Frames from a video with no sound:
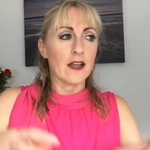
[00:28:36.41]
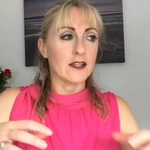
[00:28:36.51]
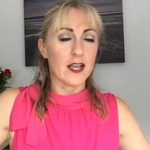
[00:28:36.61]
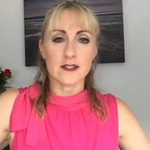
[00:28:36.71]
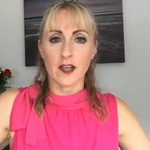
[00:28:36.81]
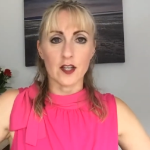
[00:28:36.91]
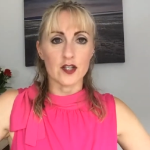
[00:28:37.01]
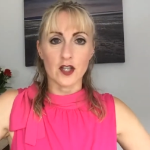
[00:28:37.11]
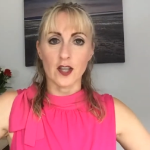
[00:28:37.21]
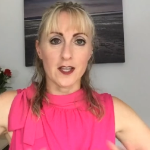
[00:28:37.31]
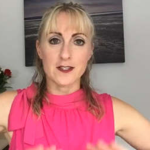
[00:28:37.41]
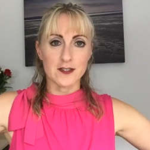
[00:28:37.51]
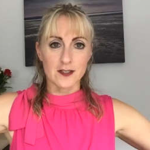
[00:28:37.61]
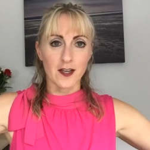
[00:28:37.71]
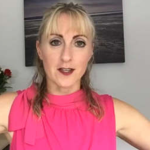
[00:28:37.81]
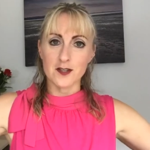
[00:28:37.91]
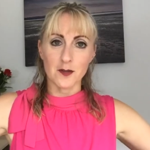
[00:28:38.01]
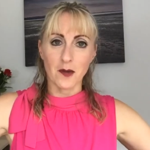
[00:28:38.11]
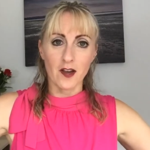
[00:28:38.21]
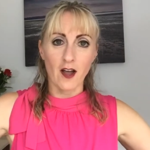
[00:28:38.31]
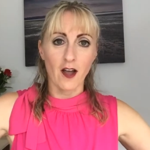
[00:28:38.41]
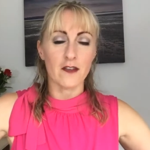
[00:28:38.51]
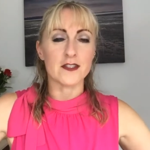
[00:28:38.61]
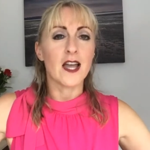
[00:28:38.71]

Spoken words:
yes, I can do this and I can do my lives,